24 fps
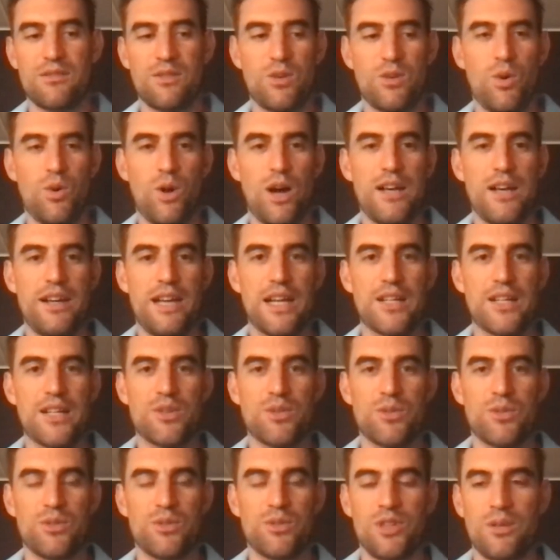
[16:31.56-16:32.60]
quite
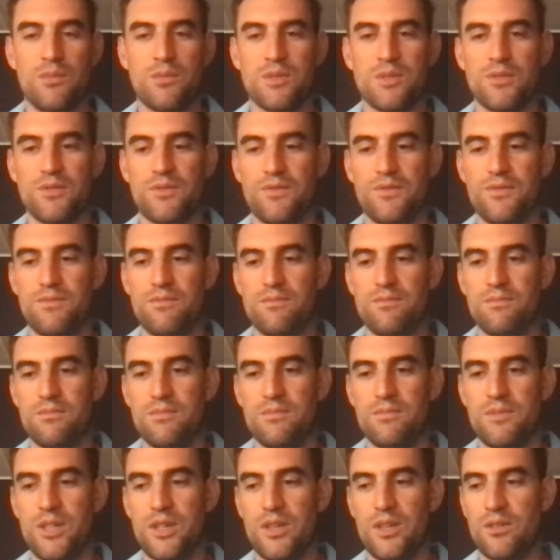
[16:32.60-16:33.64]
natural in terms of
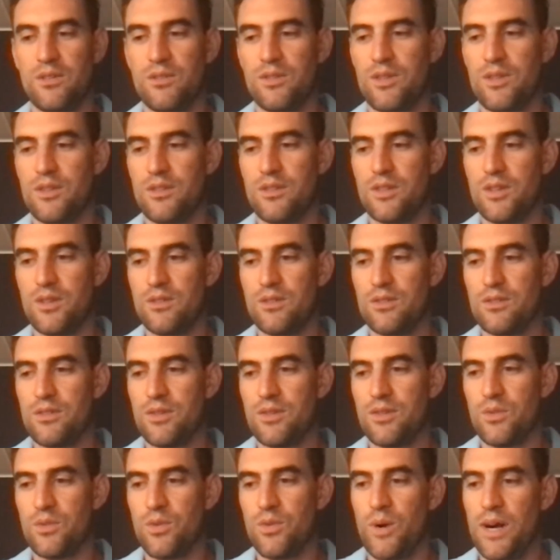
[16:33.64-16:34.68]

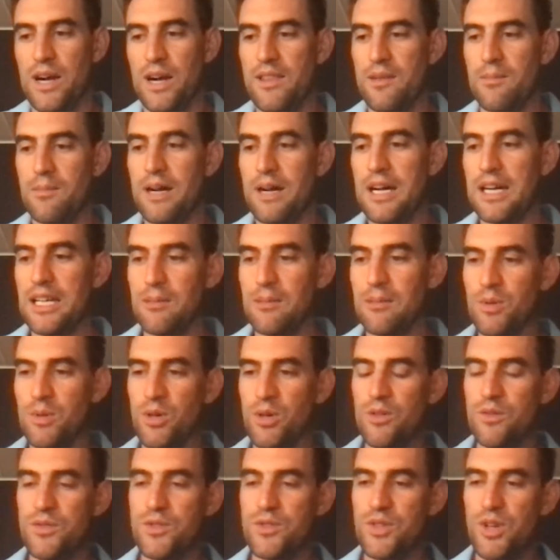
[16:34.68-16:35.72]
the way the market
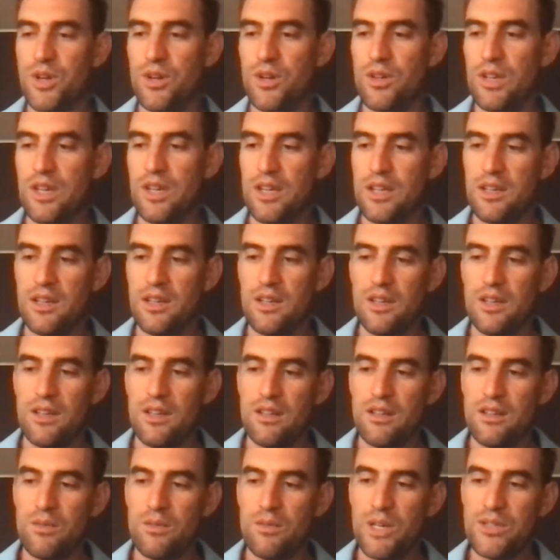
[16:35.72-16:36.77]
moves. So
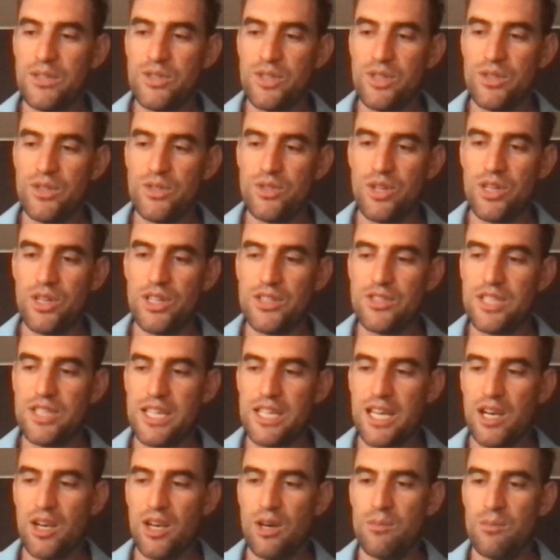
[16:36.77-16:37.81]
we're certainly
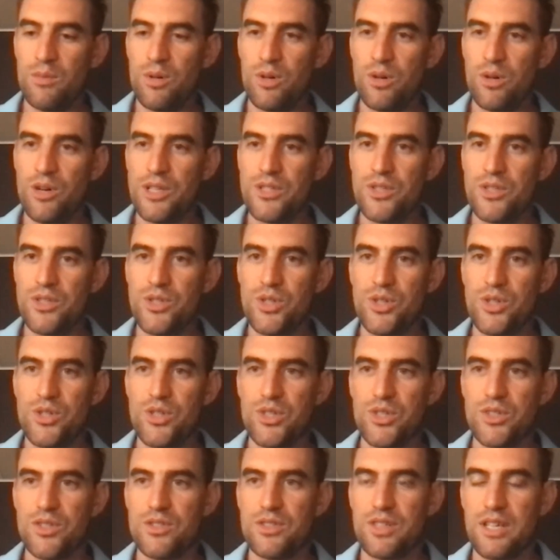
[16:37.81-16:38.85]
seeing a lot more
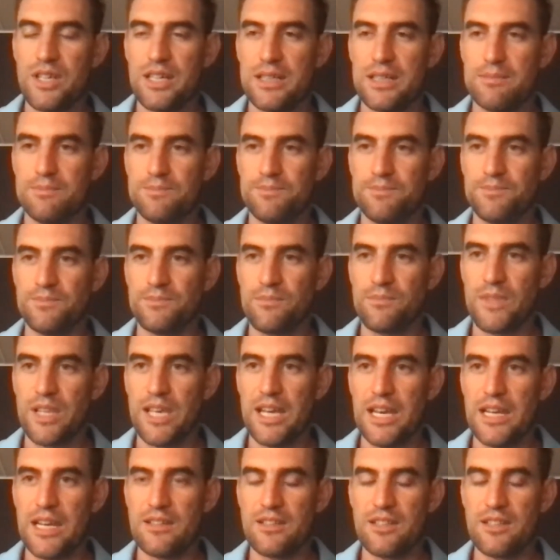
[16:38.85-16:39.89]
institutions
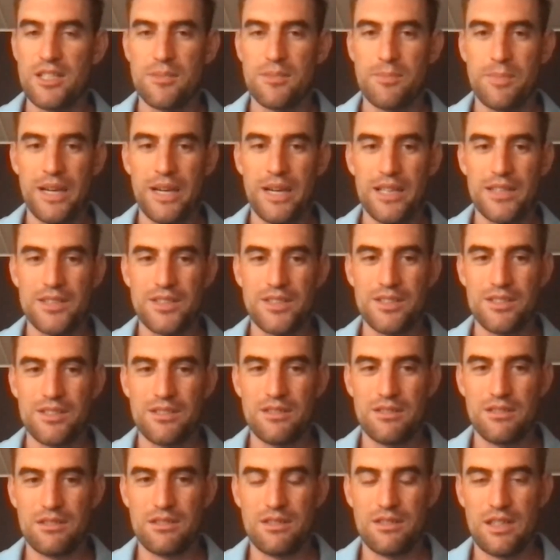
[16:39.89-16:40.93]
get into the space
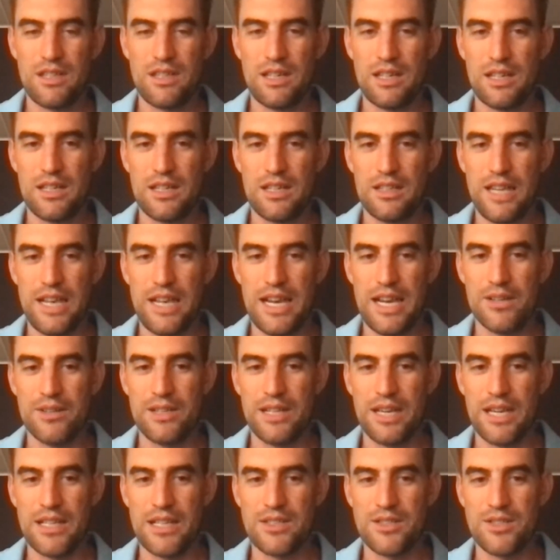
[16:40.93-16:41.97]

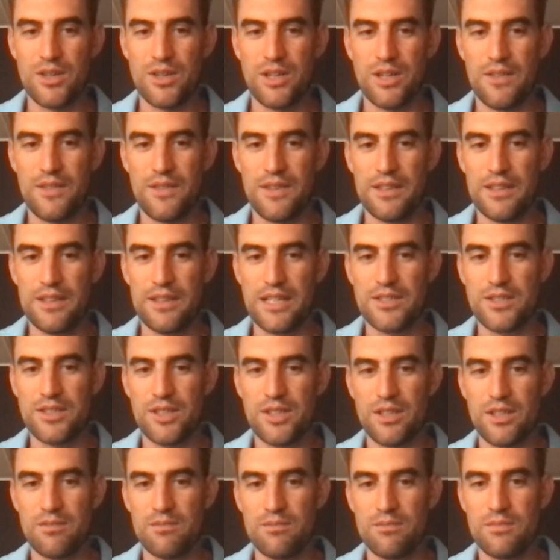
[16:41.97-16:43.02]
nowadays. So, and I think that's
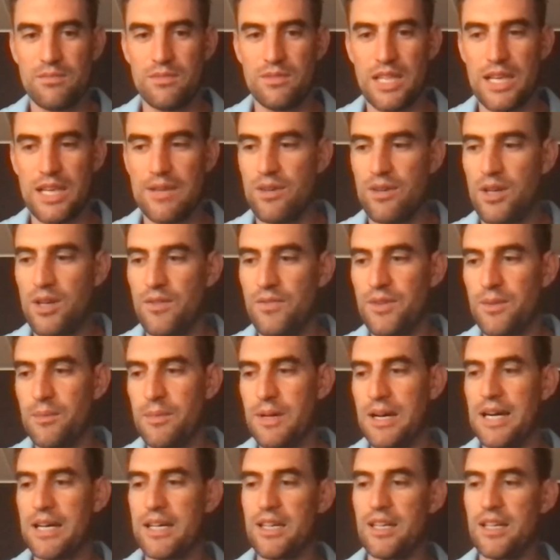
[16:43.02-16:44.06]
going to level off the
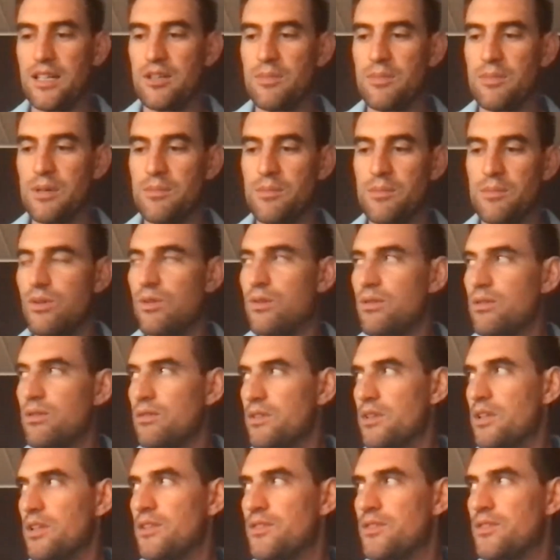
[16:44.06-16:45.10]
market a little bit more
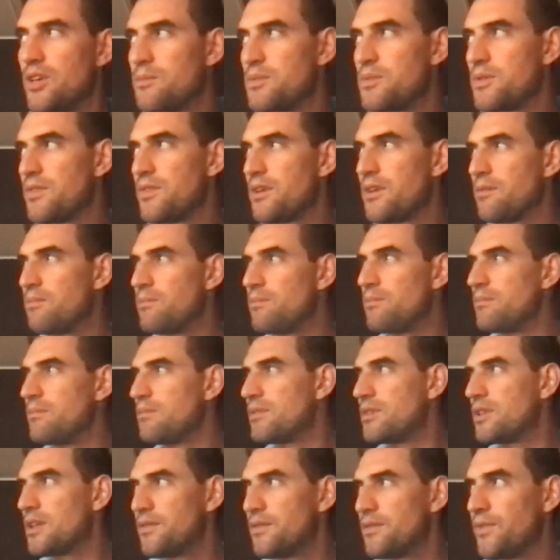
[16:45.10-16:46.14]
in terms of the
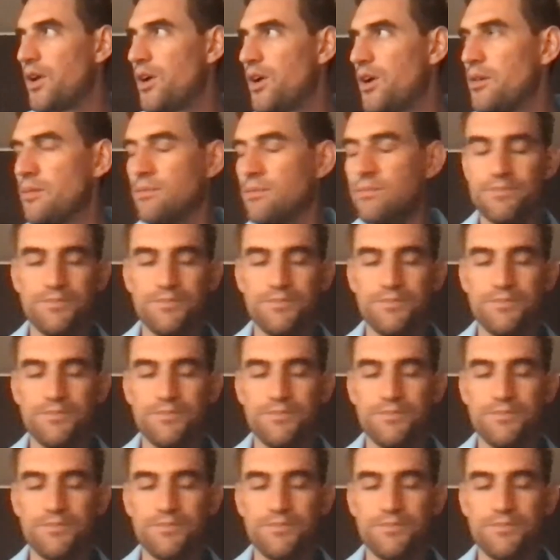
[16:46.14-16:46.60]
flow.